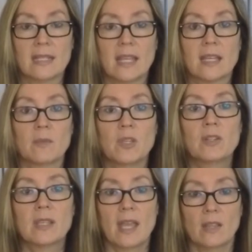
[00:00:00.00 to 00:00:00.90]
And they
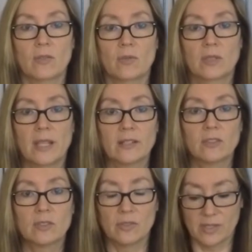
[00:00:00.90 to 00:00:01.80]
communicate through
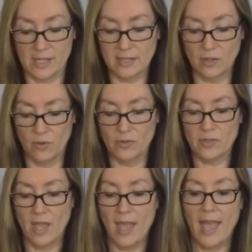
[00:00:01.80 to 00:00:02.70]
electrical
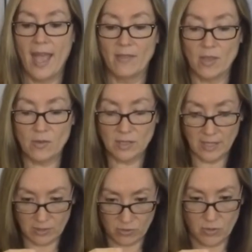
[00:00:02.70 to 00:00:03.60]
signals, and those
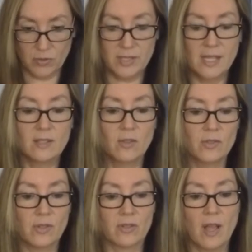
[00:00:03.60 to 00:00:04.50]
electrical
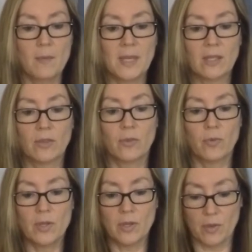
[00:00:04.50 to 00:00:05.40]
signals are coming
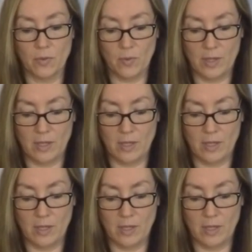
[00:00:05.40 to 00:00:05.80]
through